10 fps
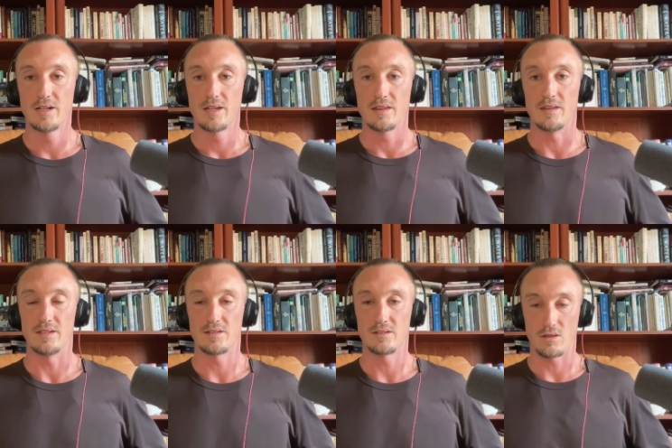
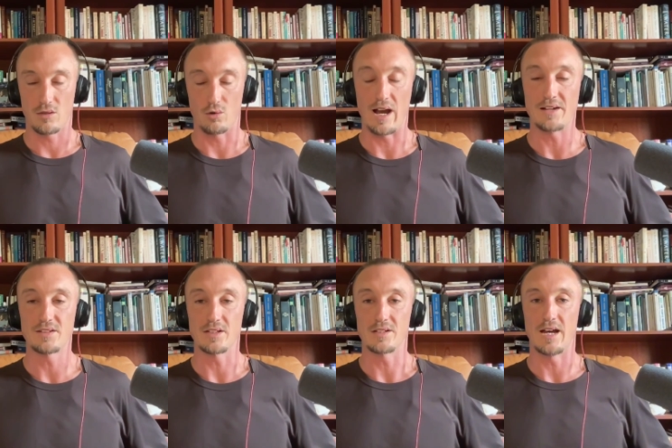This
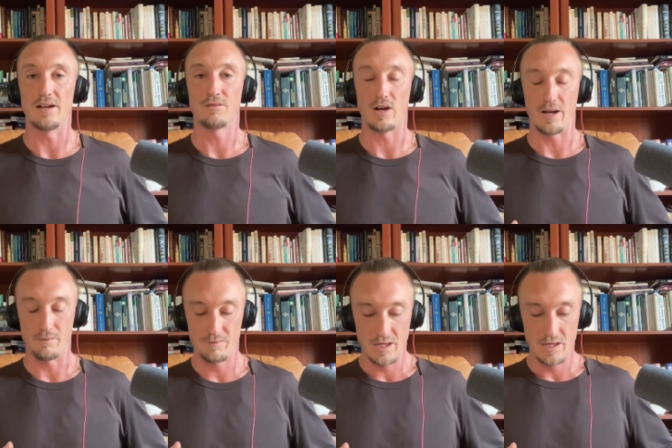thoracic diaphragm
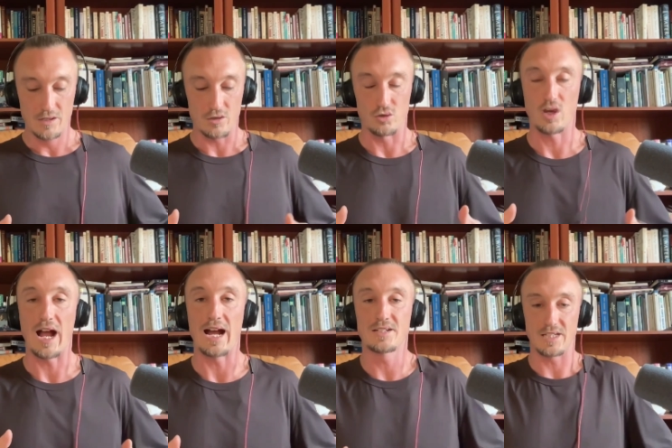
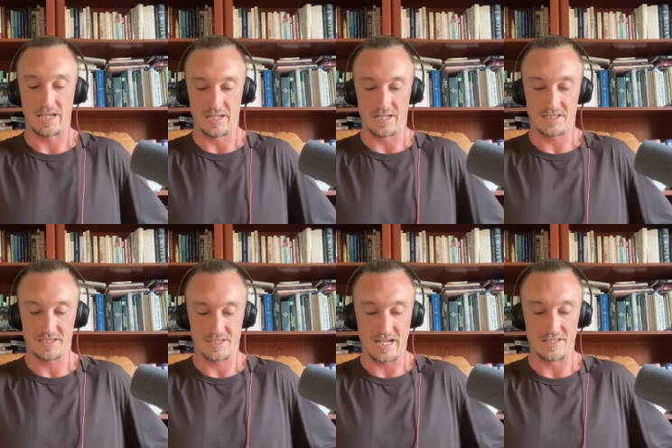contracts and
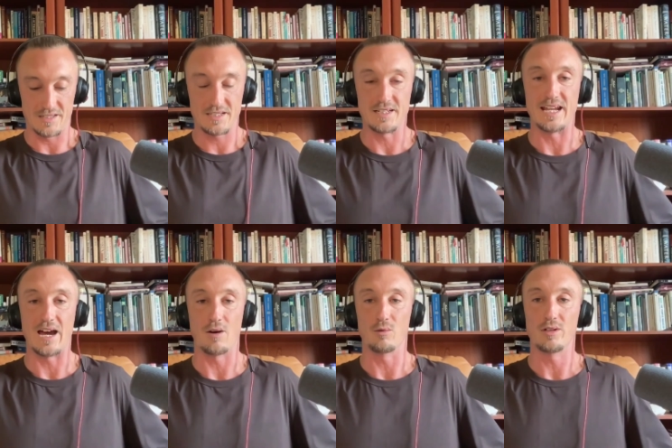extends
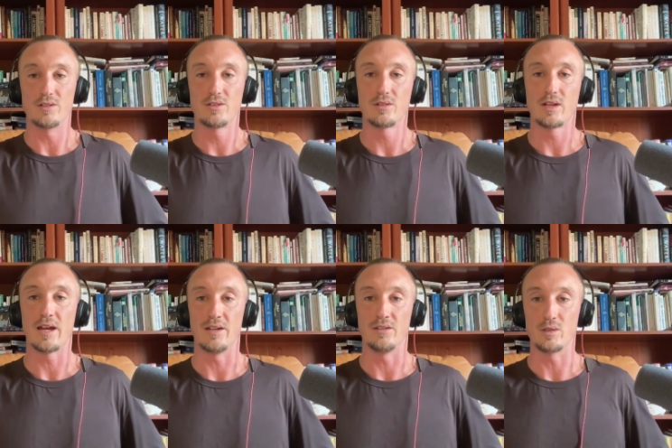downwards
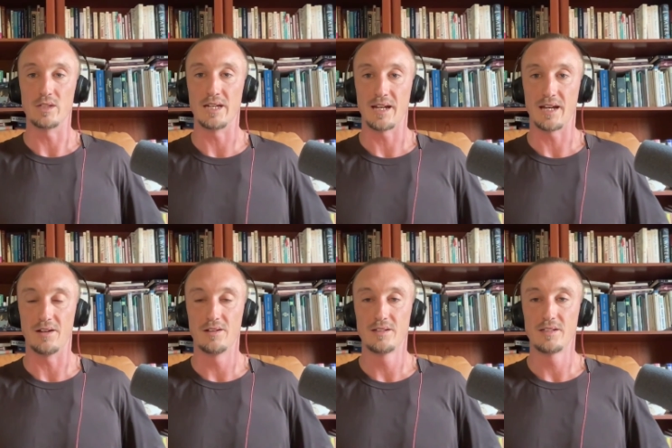as we
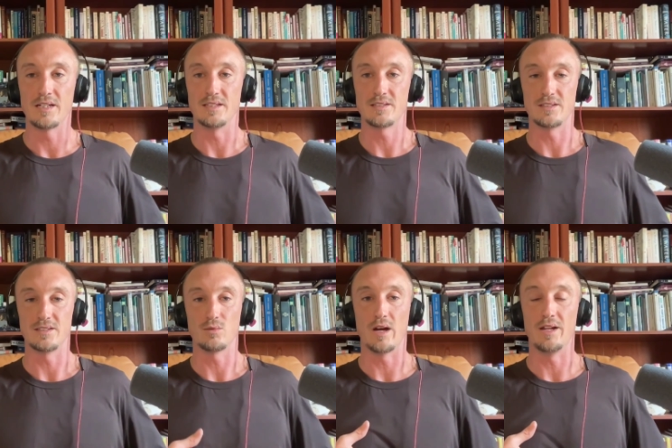inhale. And this is
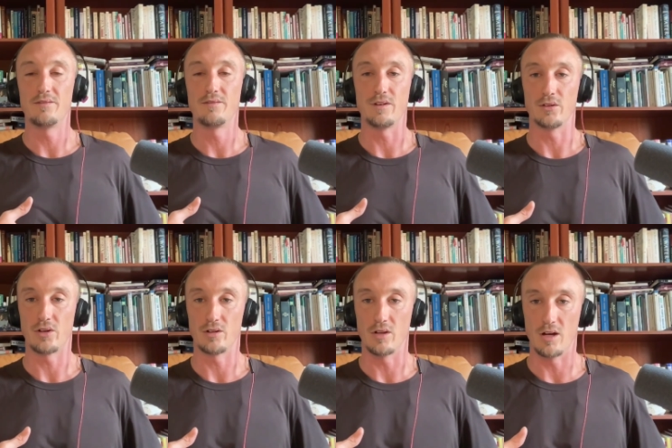what fills
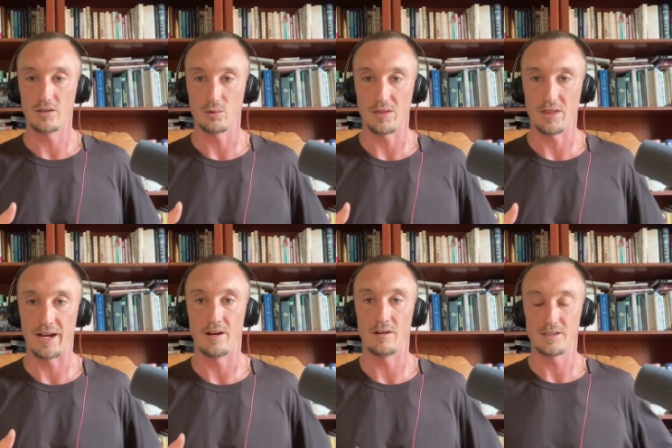our lungs with
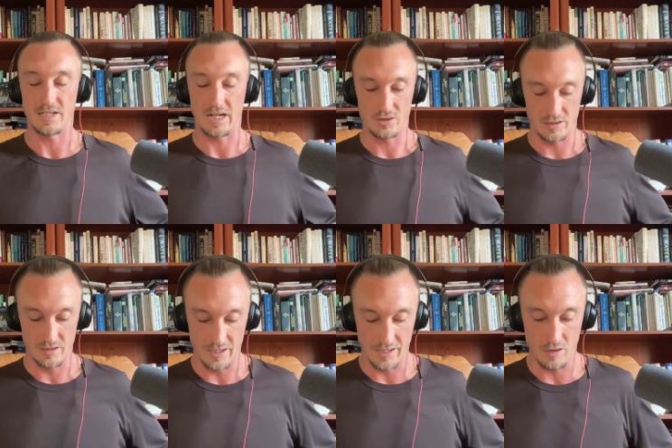air. It's actually
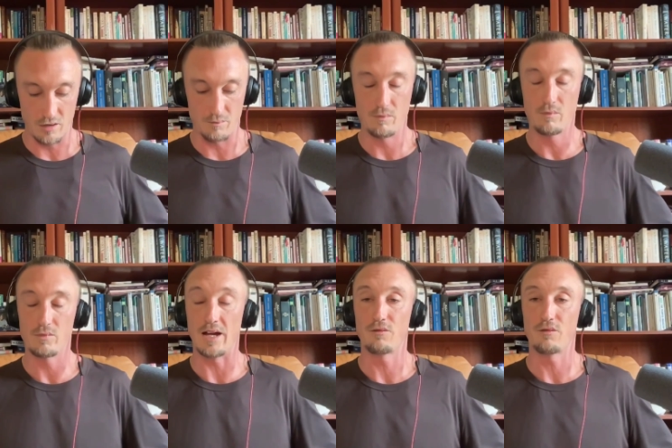like our
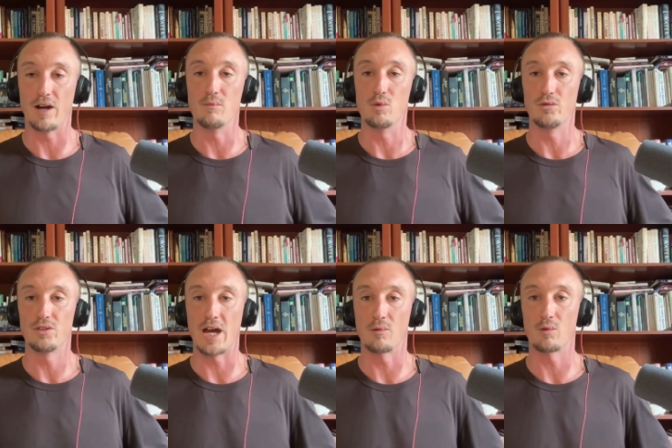diaphragm moves
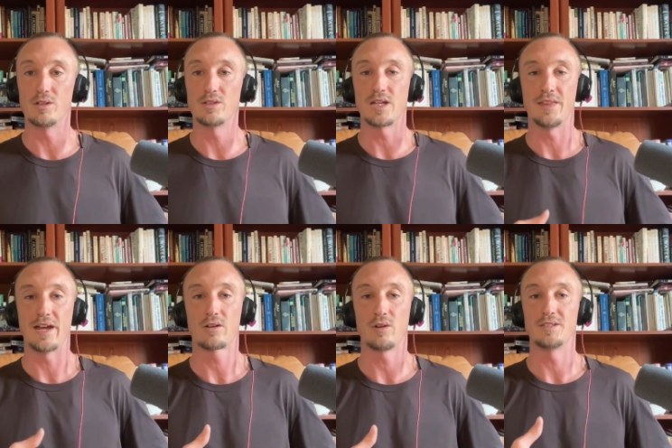downwards, and that
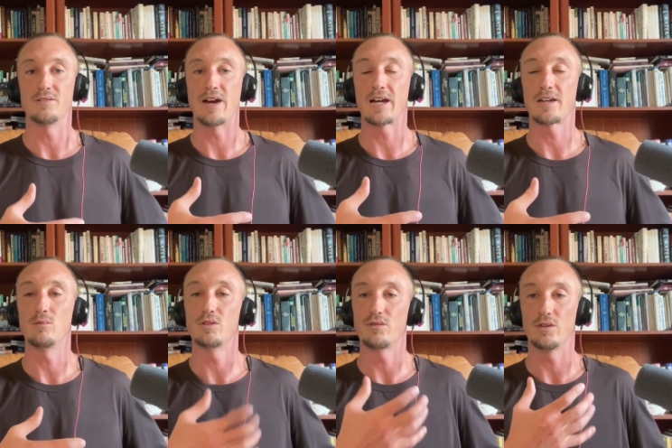creates a vacuum,
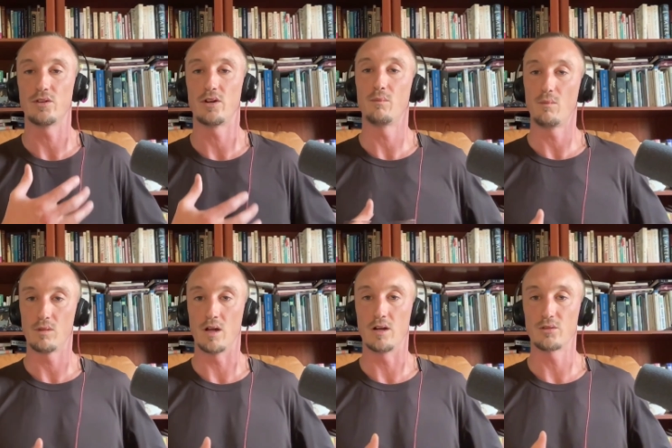which fills our
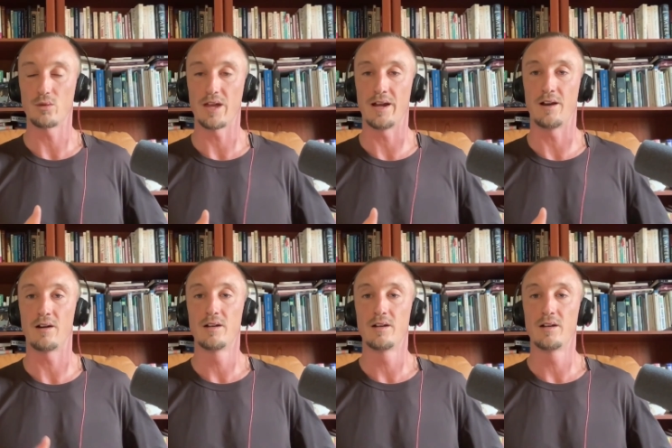lungs with air.